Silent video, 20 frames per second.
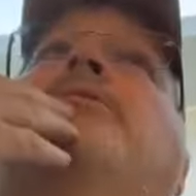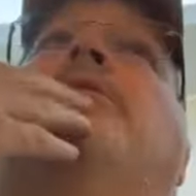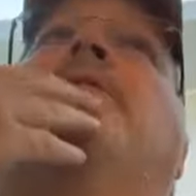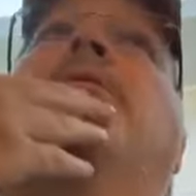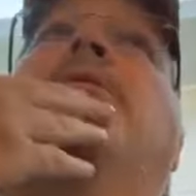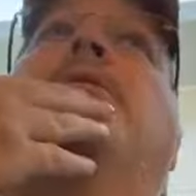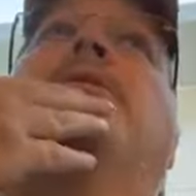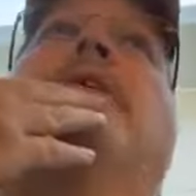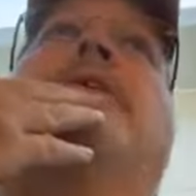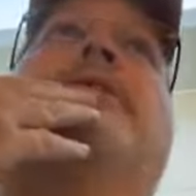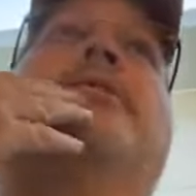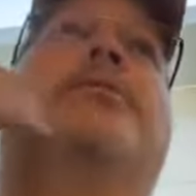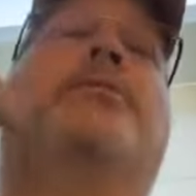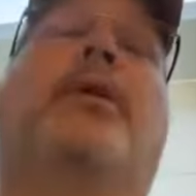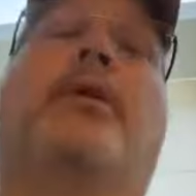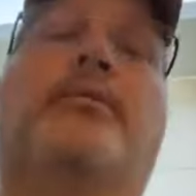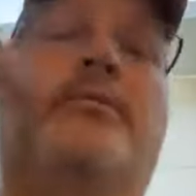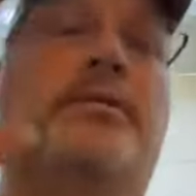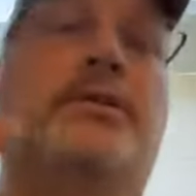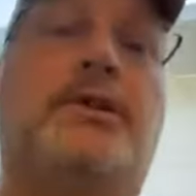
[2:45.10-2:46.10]
they, they do
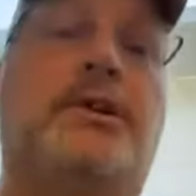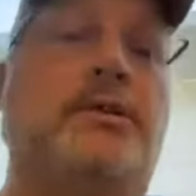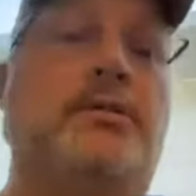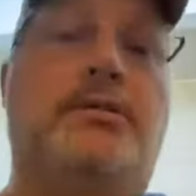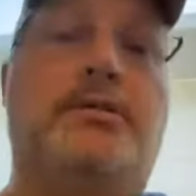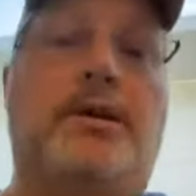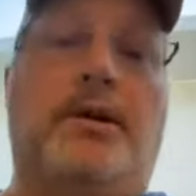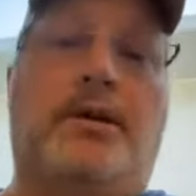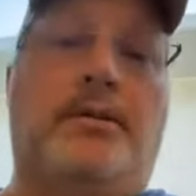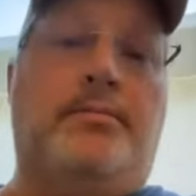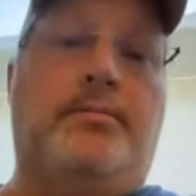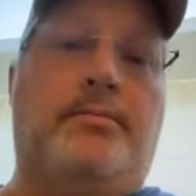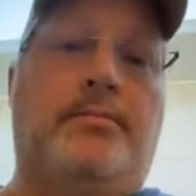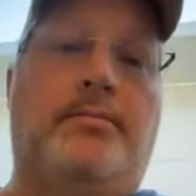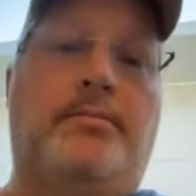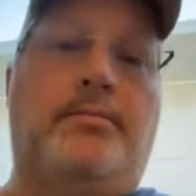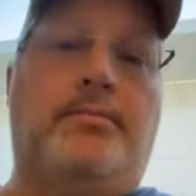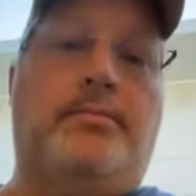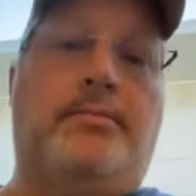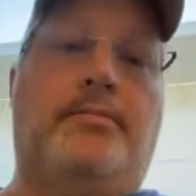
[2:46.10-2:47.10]
every single time.
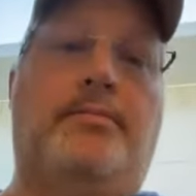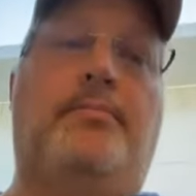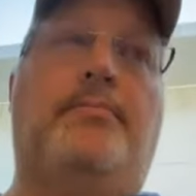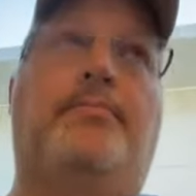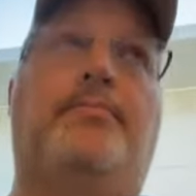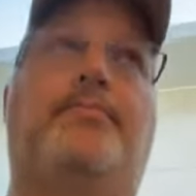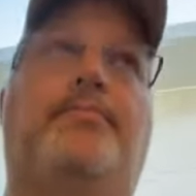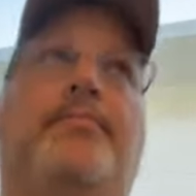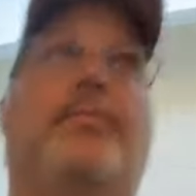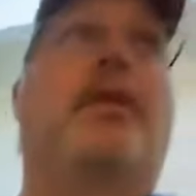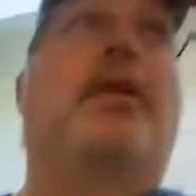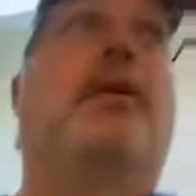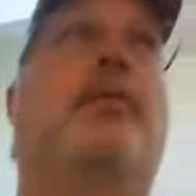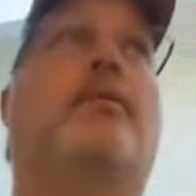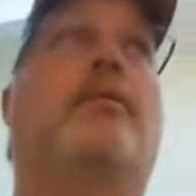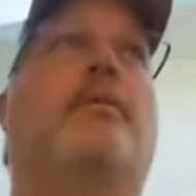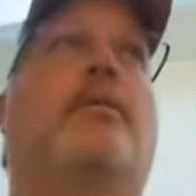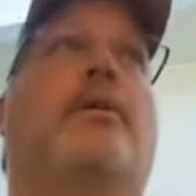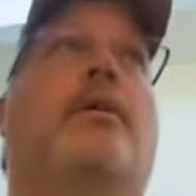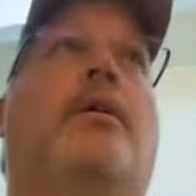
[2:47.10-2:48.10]

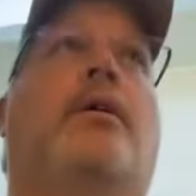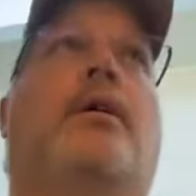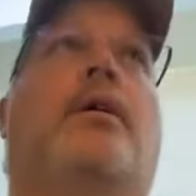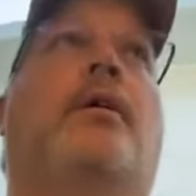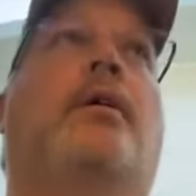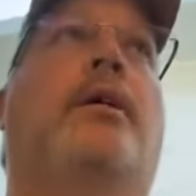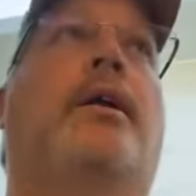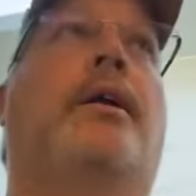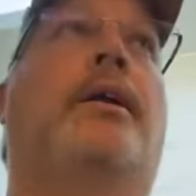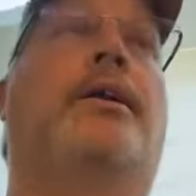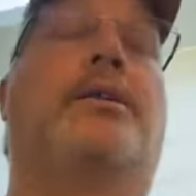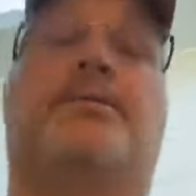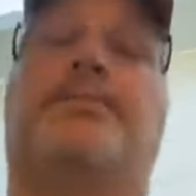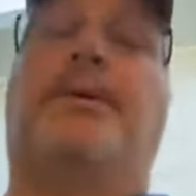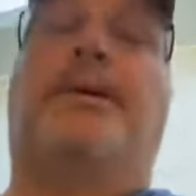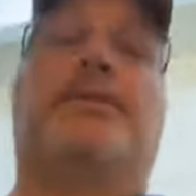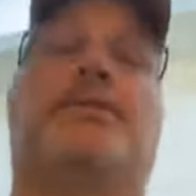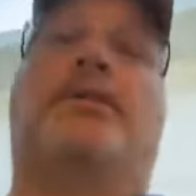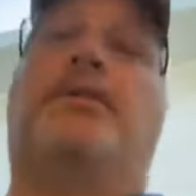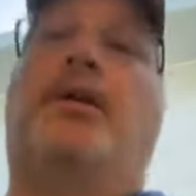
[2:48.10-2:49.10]
Uh, and it's
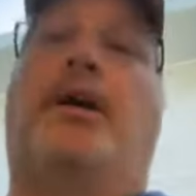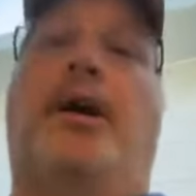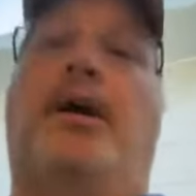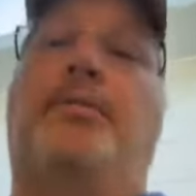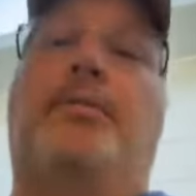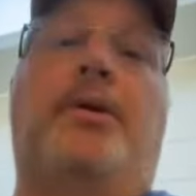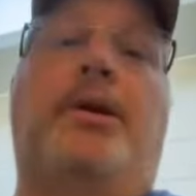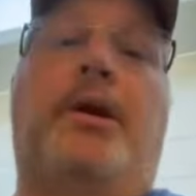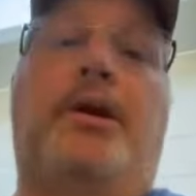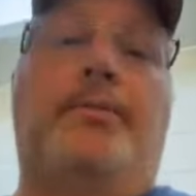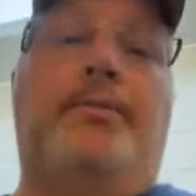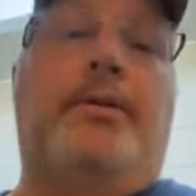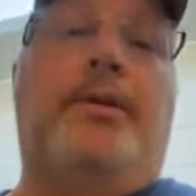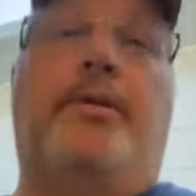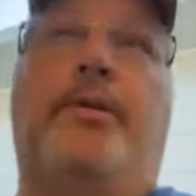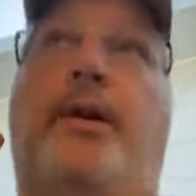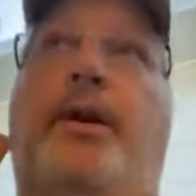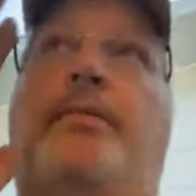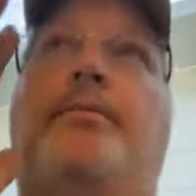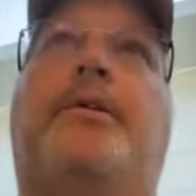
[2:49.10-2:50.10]
based on the hyper game
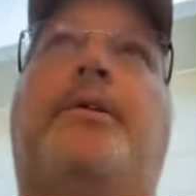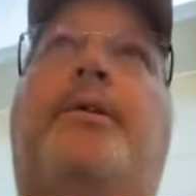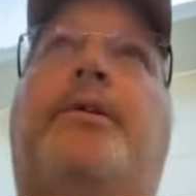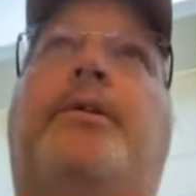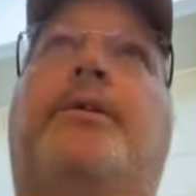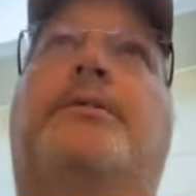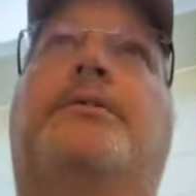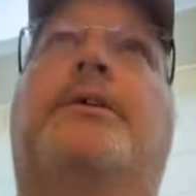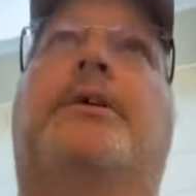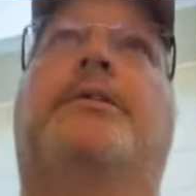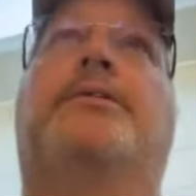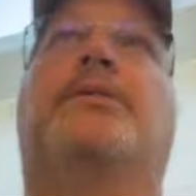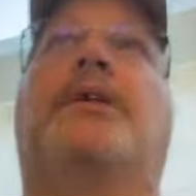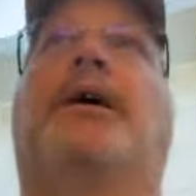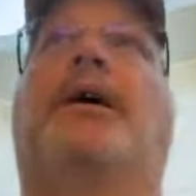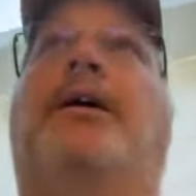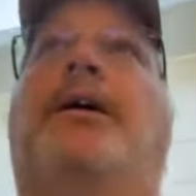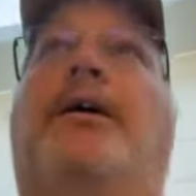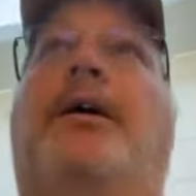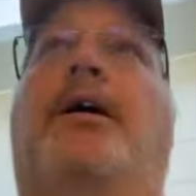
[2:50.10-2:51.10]
theory. Everything is, is
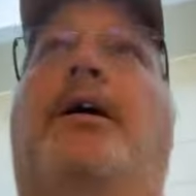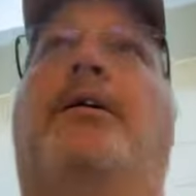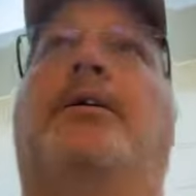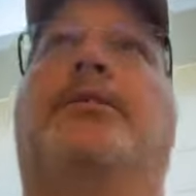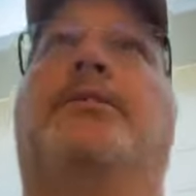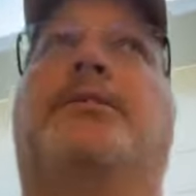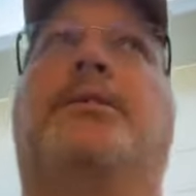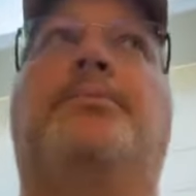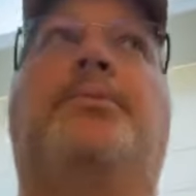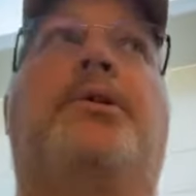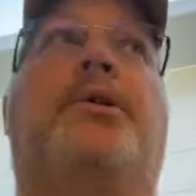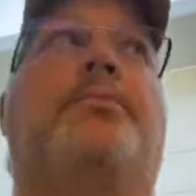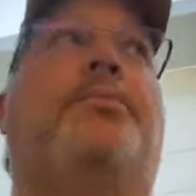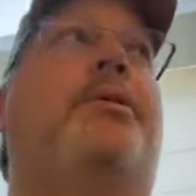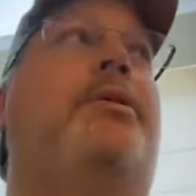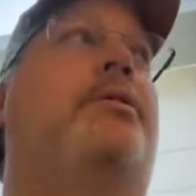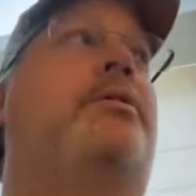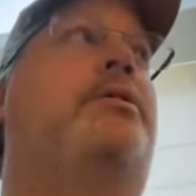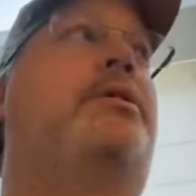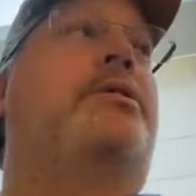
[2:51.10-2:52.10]
a
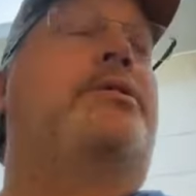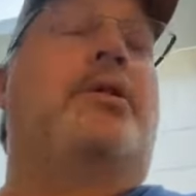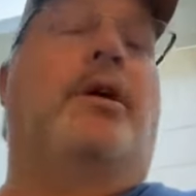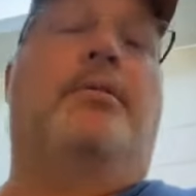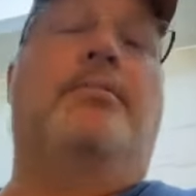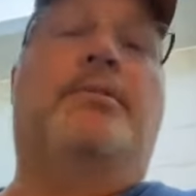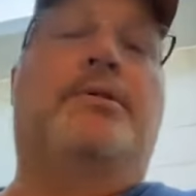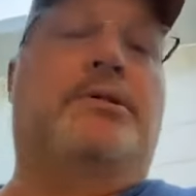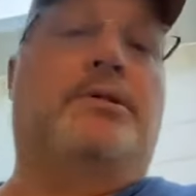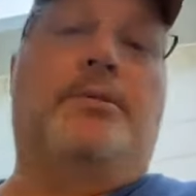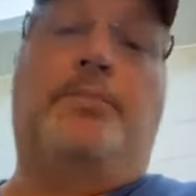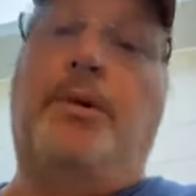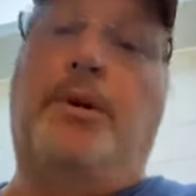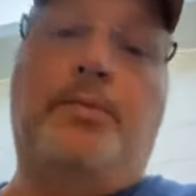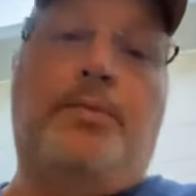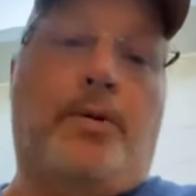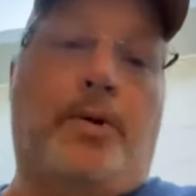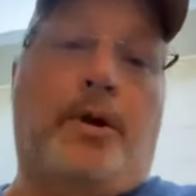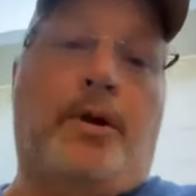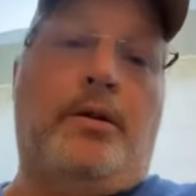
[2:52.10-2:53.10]
supercomputer determines the
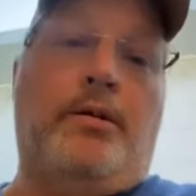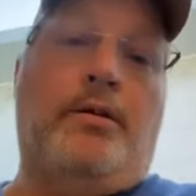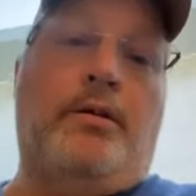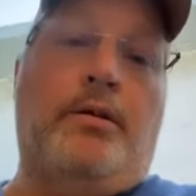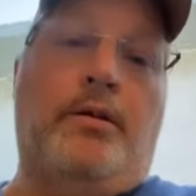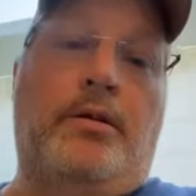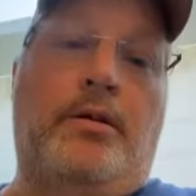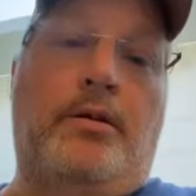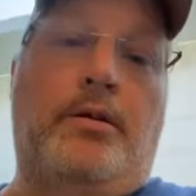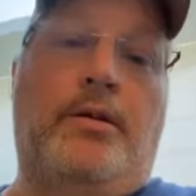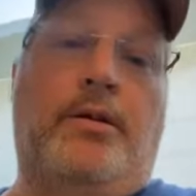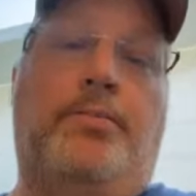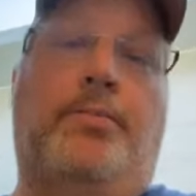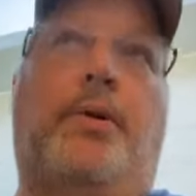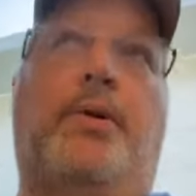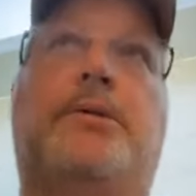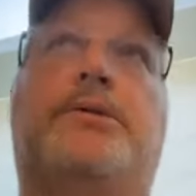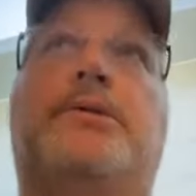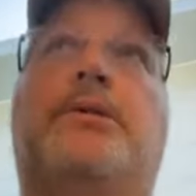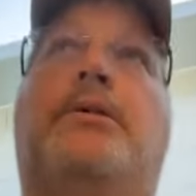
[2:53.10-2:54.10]
blueprint, the
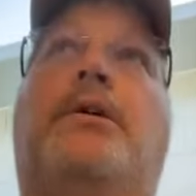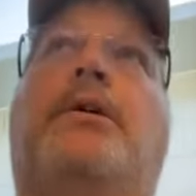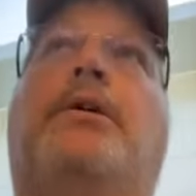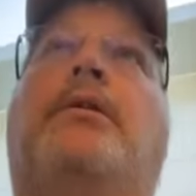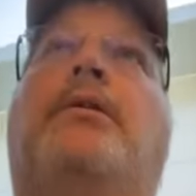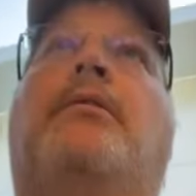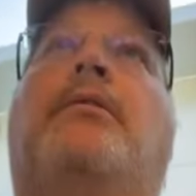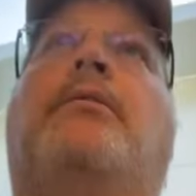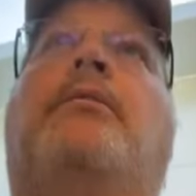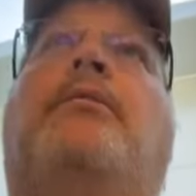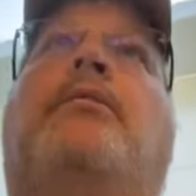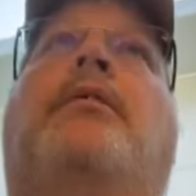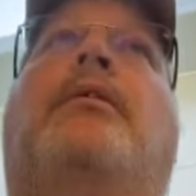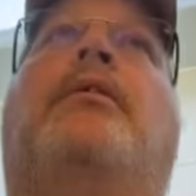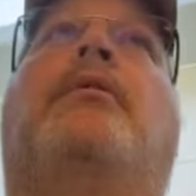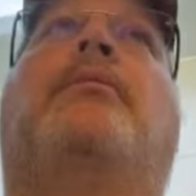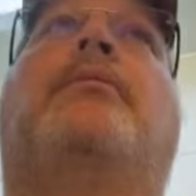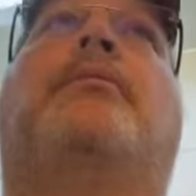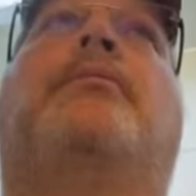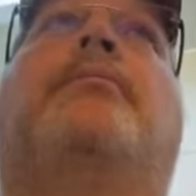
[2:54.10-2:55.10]
personnel,
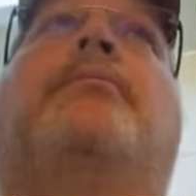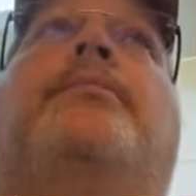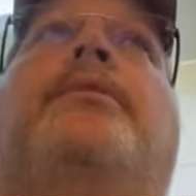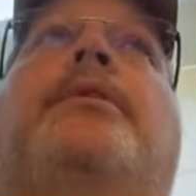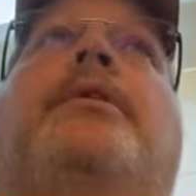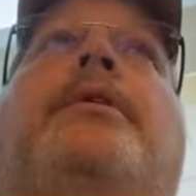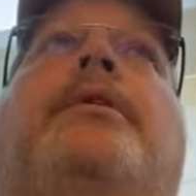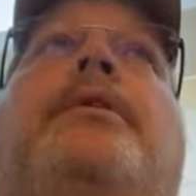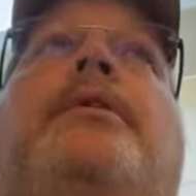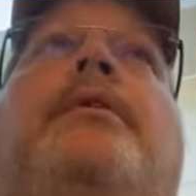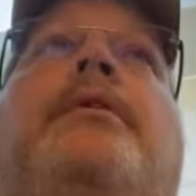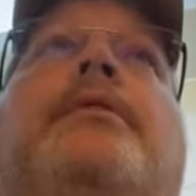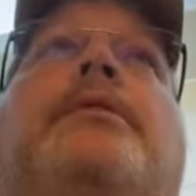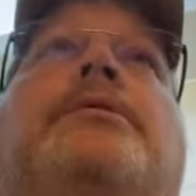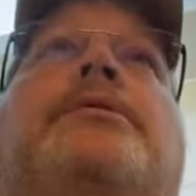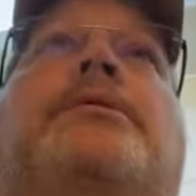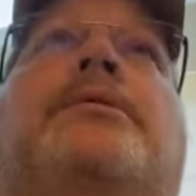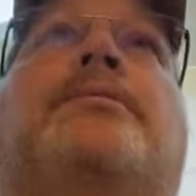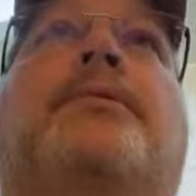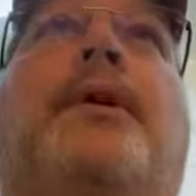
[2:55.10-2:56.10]
the
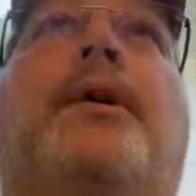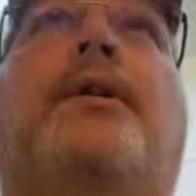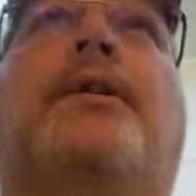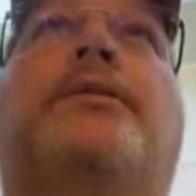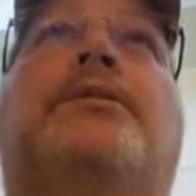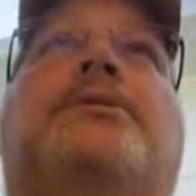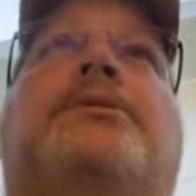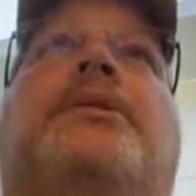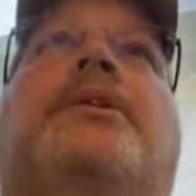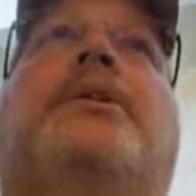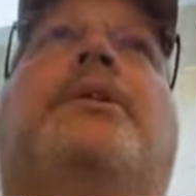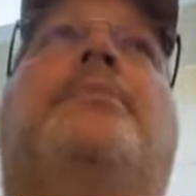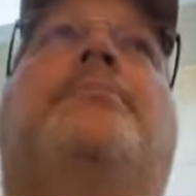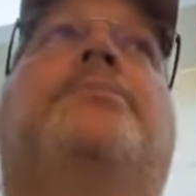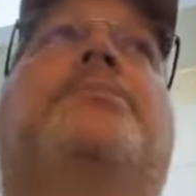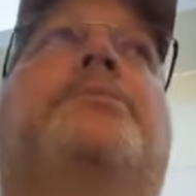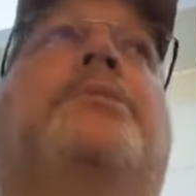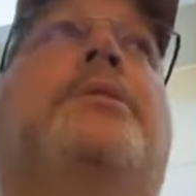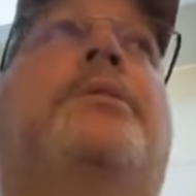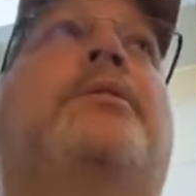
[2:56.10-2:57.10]
surveillance
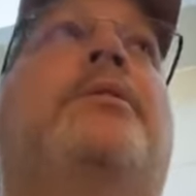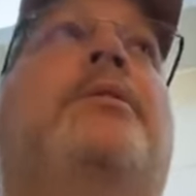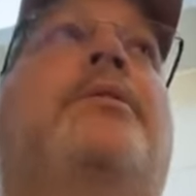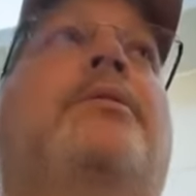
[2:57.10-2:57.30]
teams, the